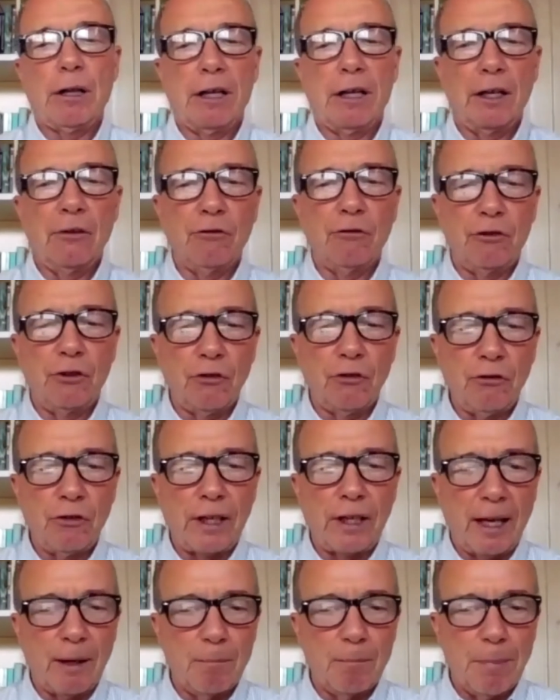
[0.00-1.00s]
it is just
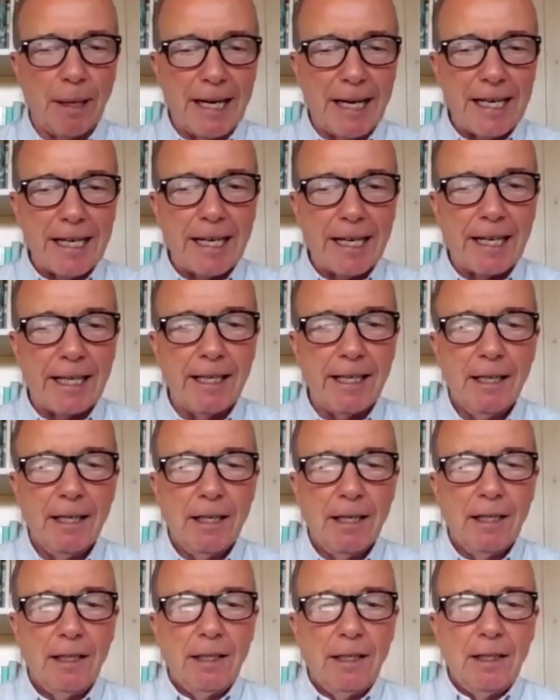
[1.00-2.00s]
to get by,
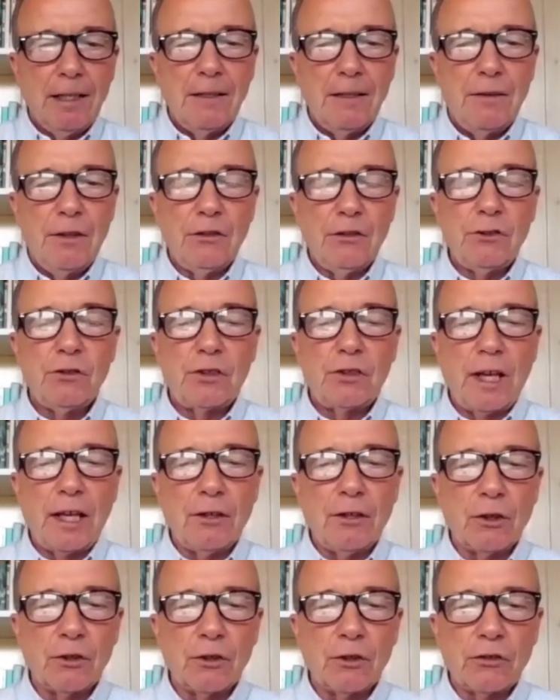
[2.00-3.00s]
this
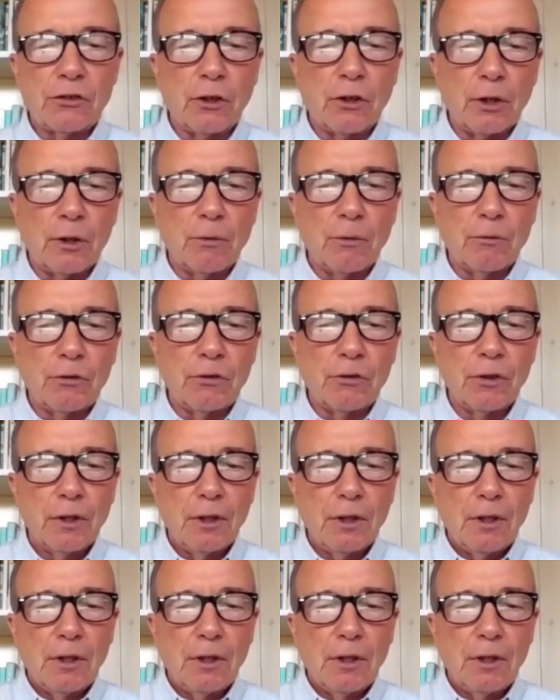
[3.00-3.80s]
center serves